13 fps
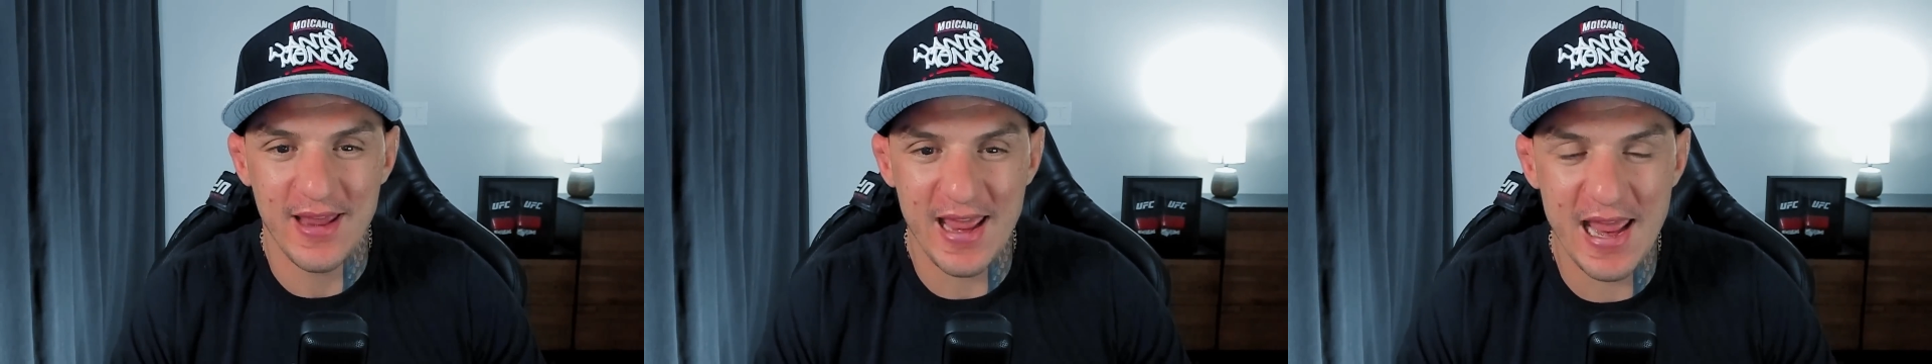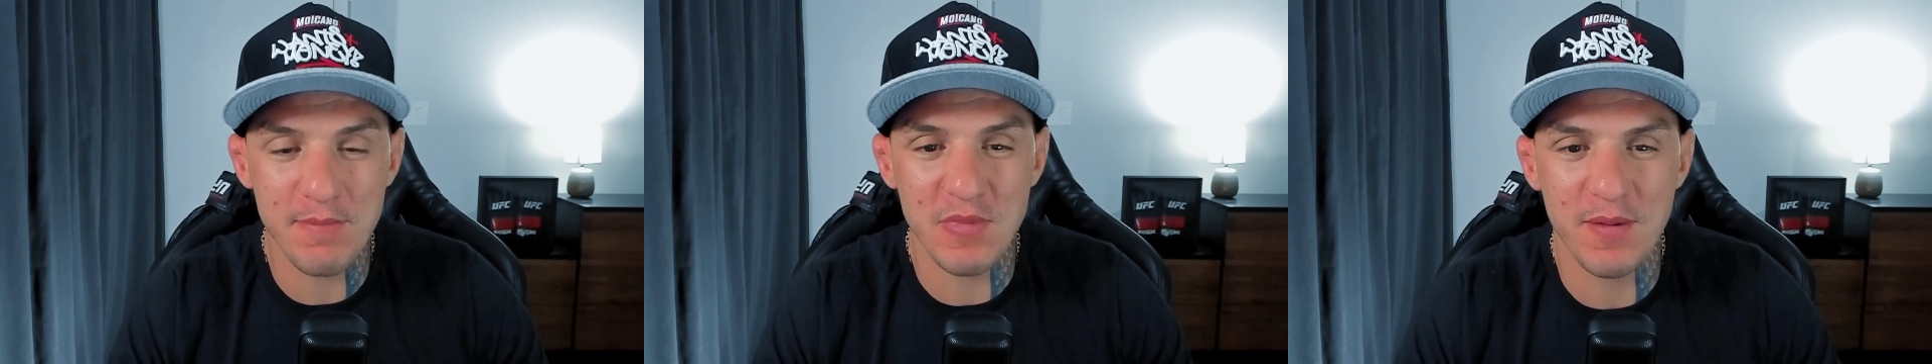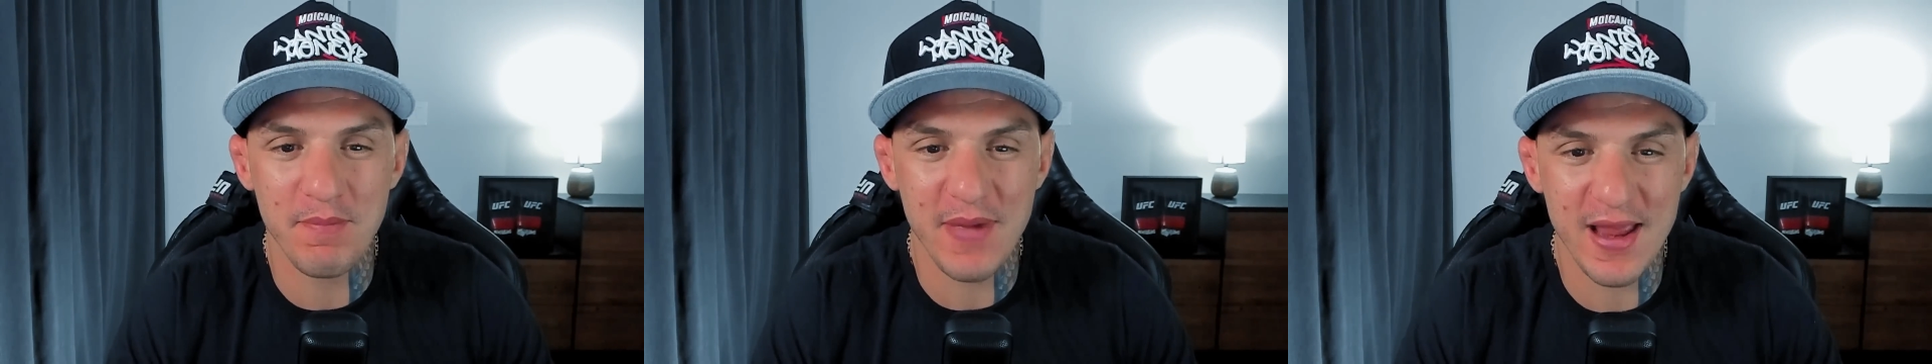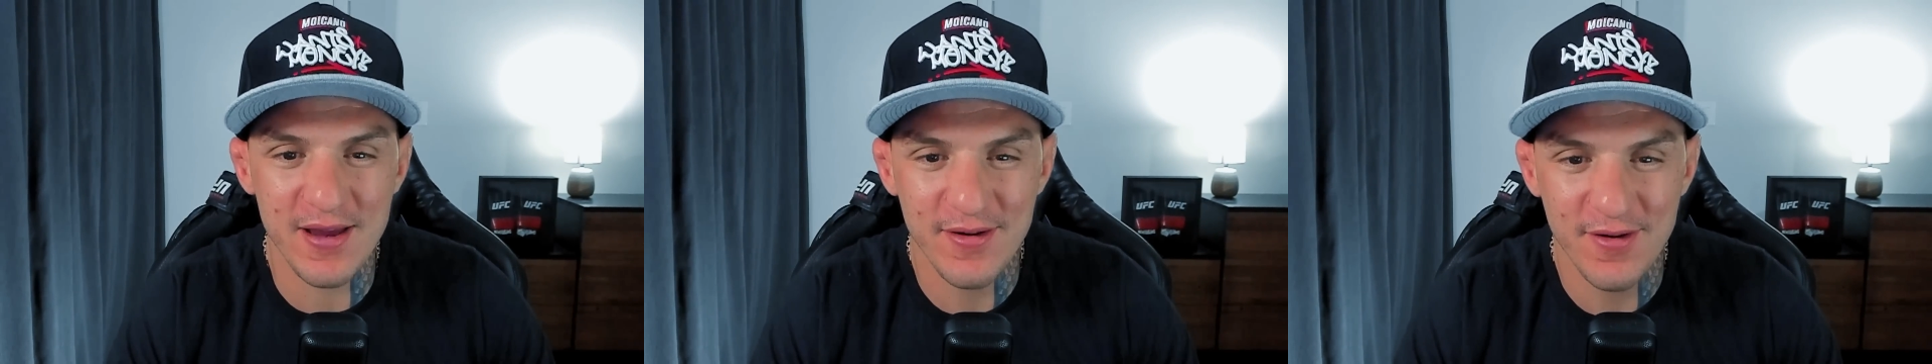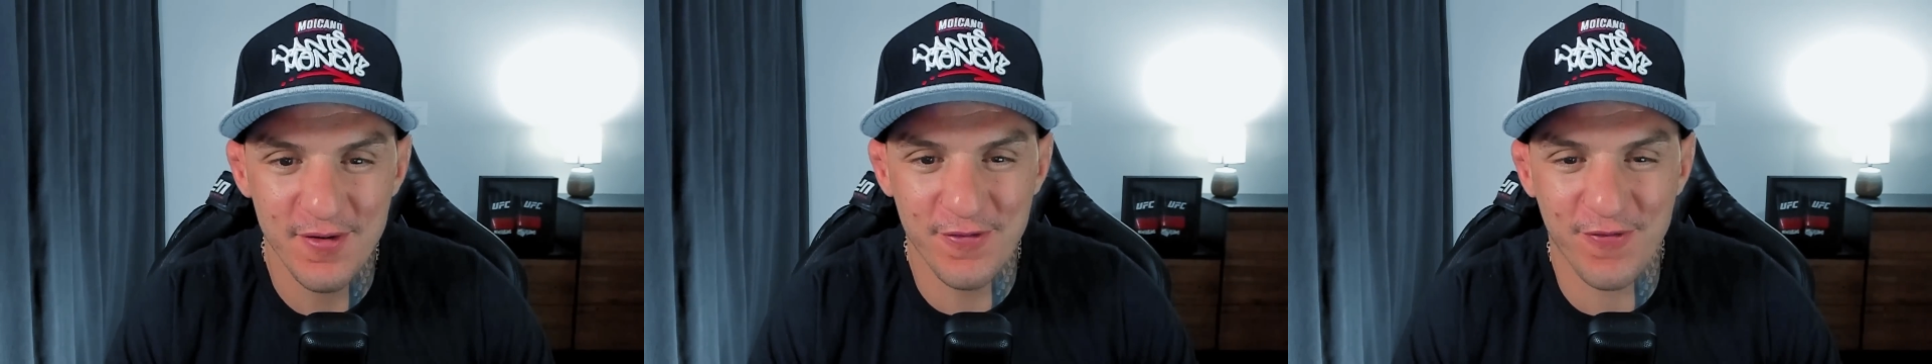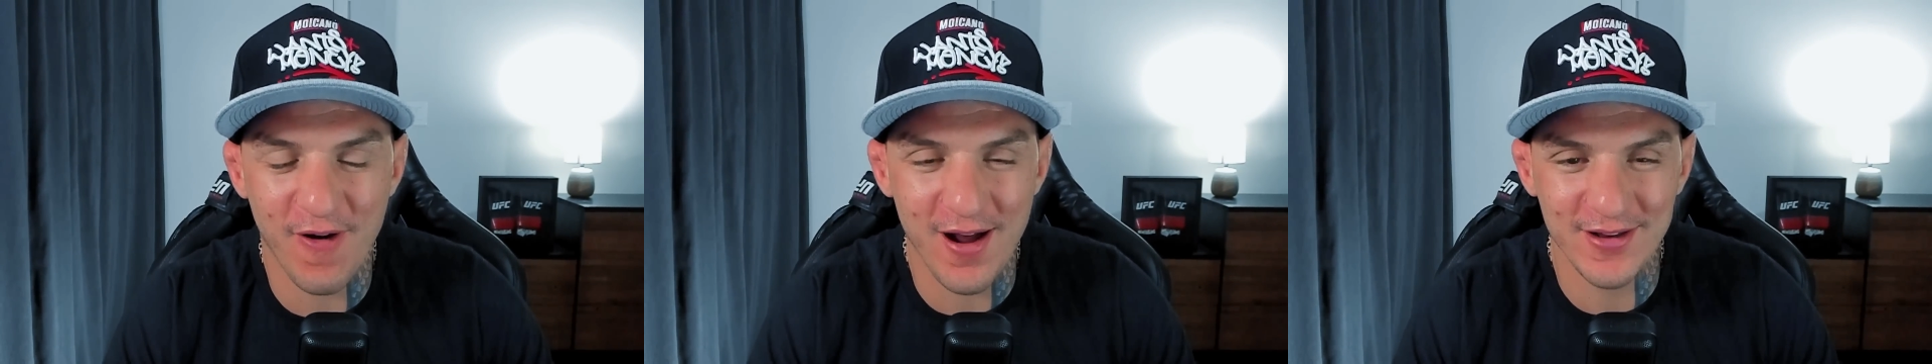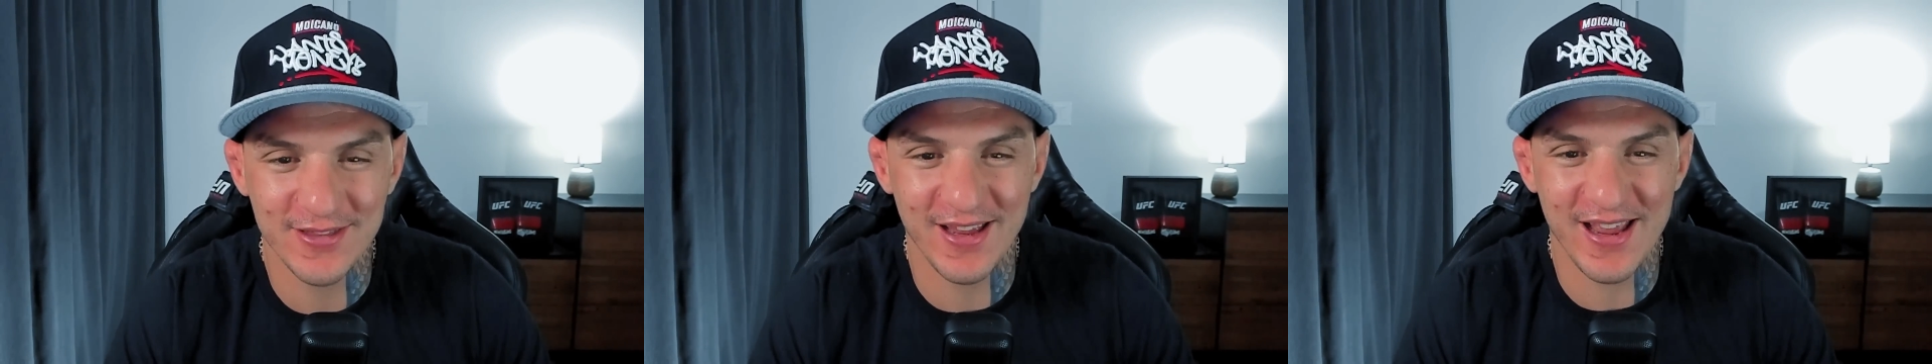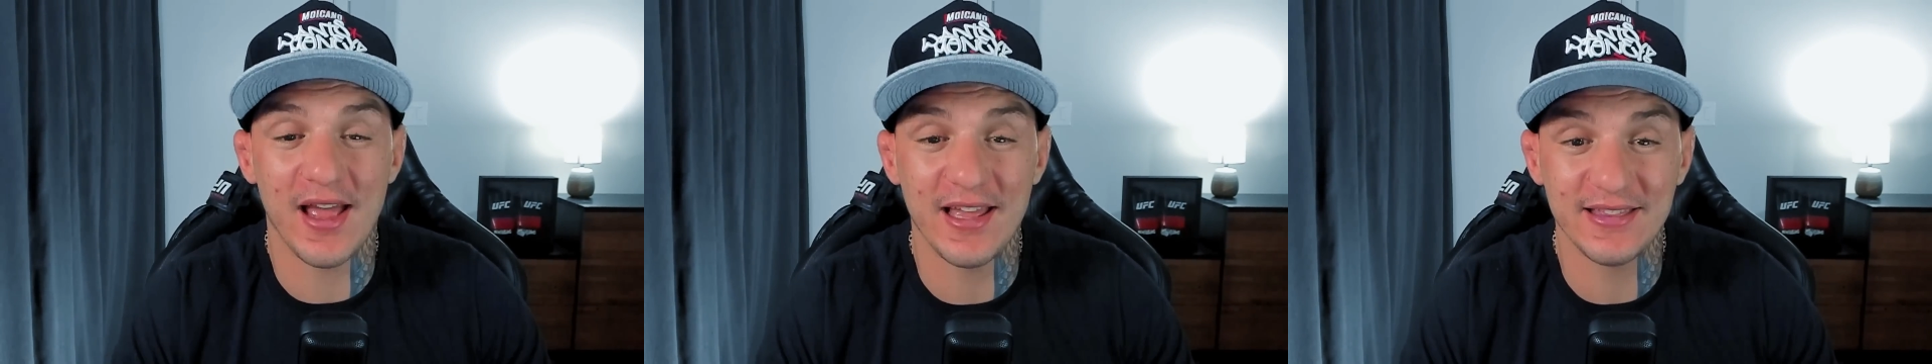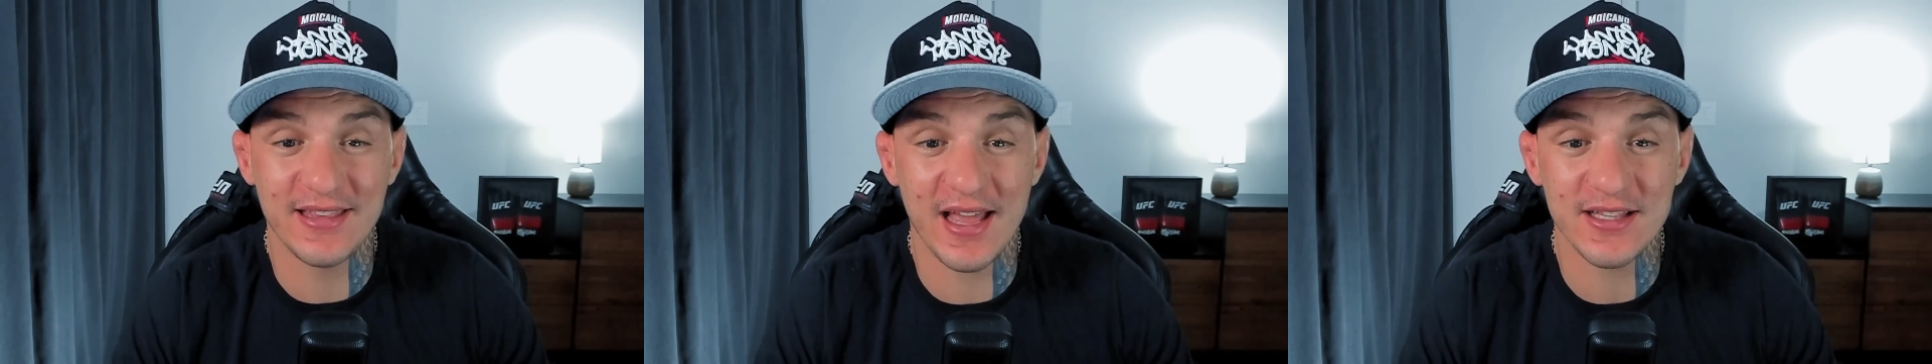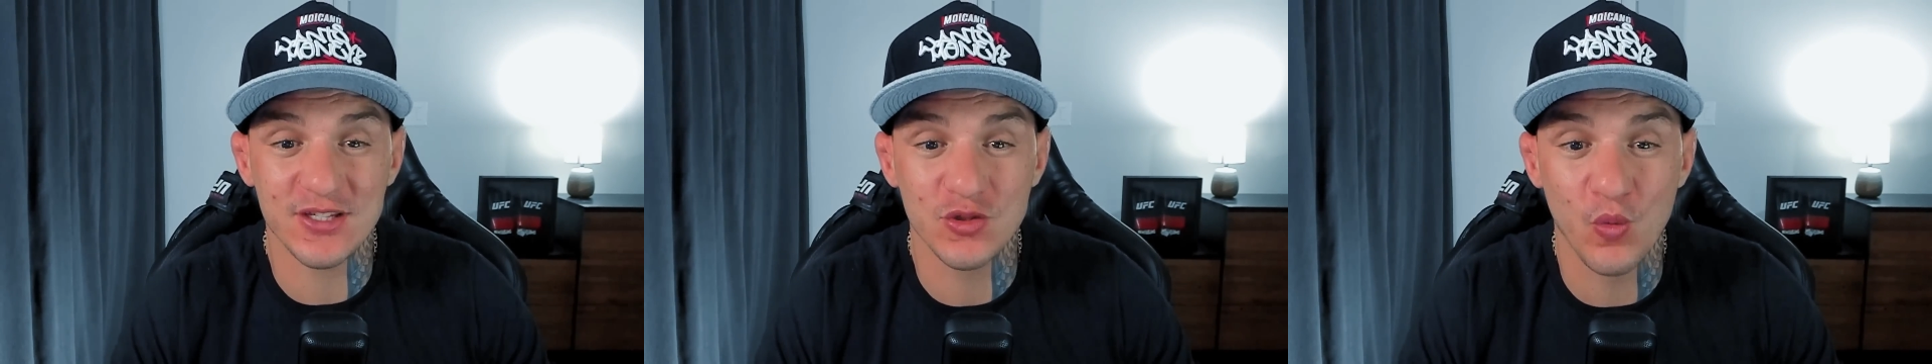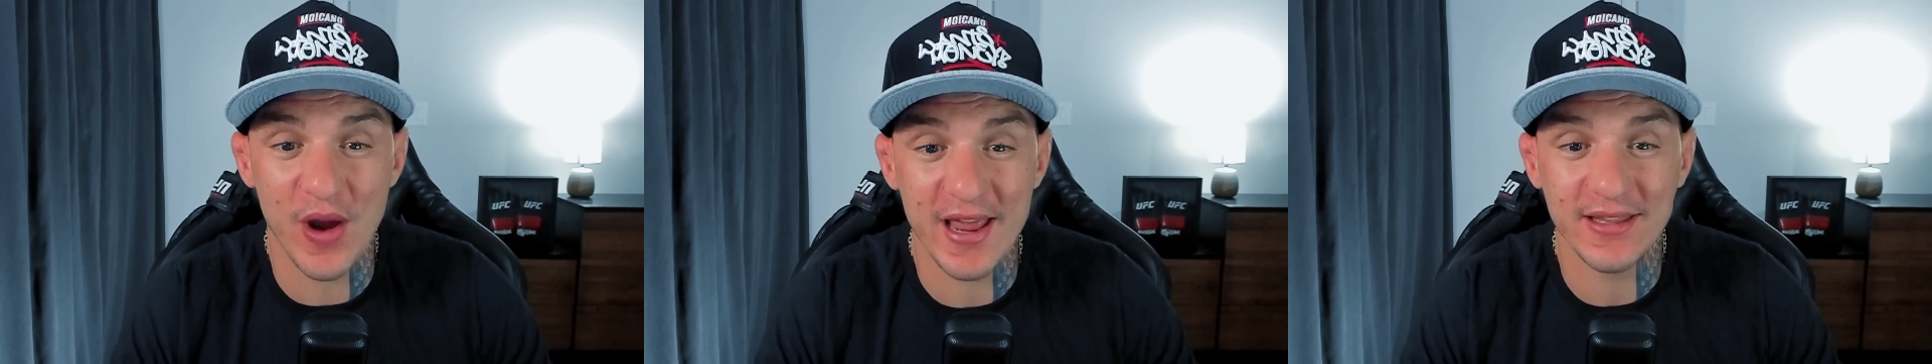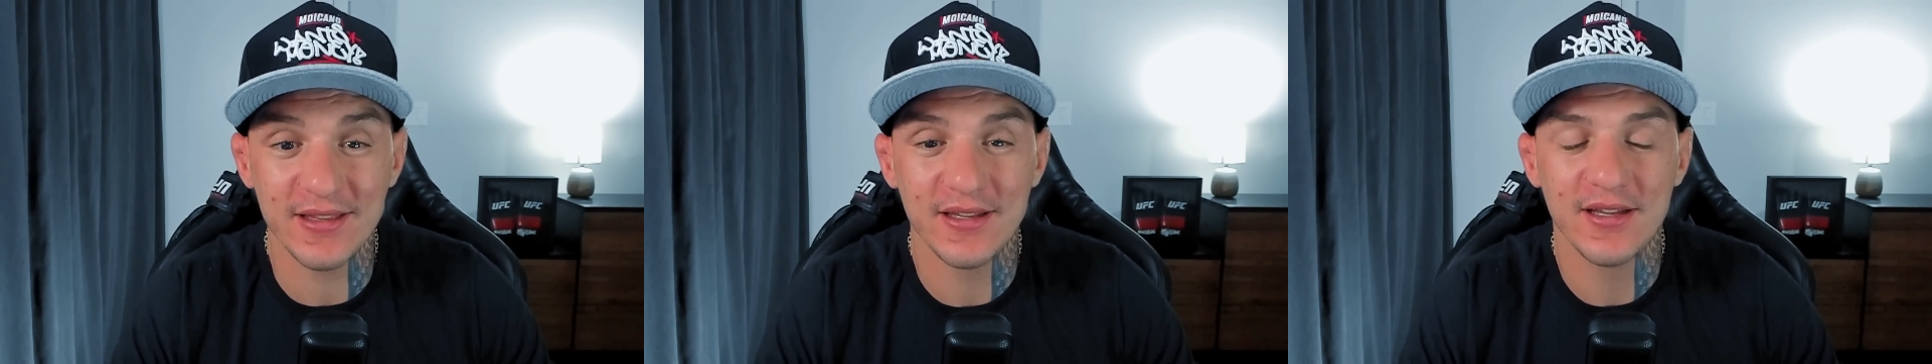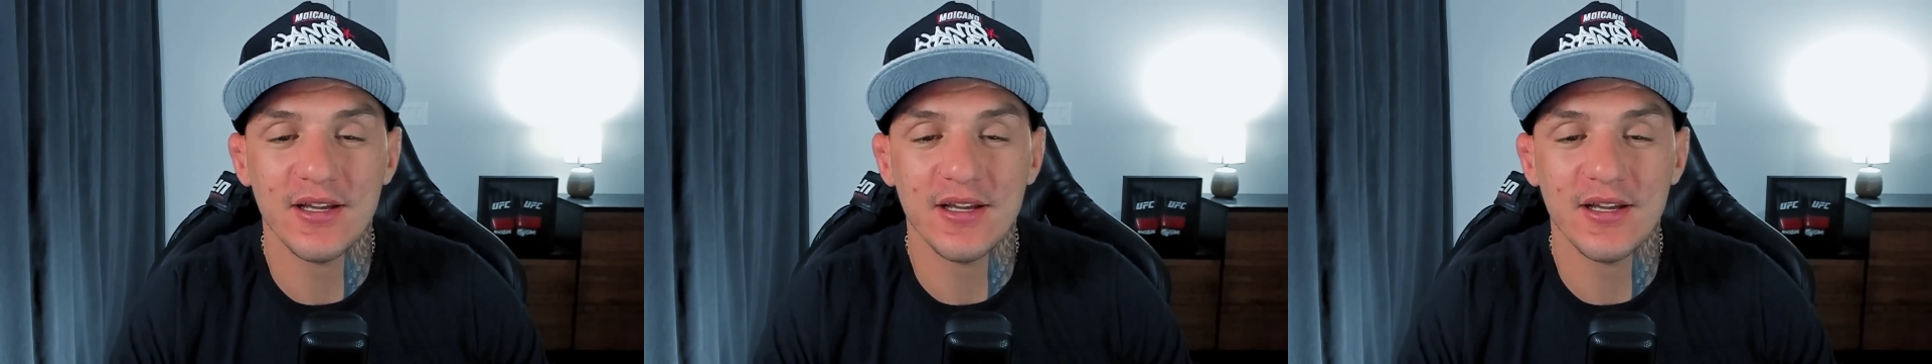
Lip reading: MMA fighter, and that's when